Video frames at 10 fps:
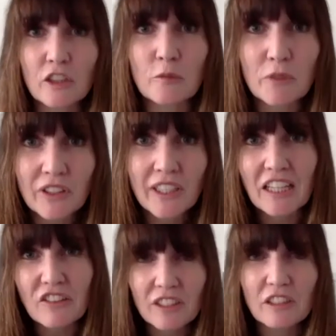
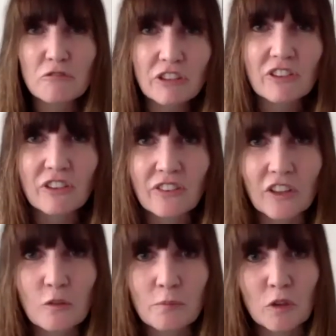Communicating the risk
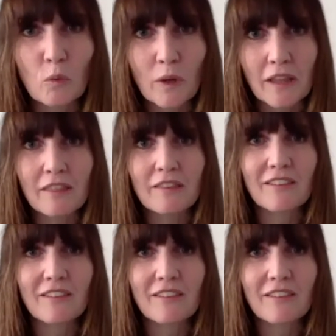assessment with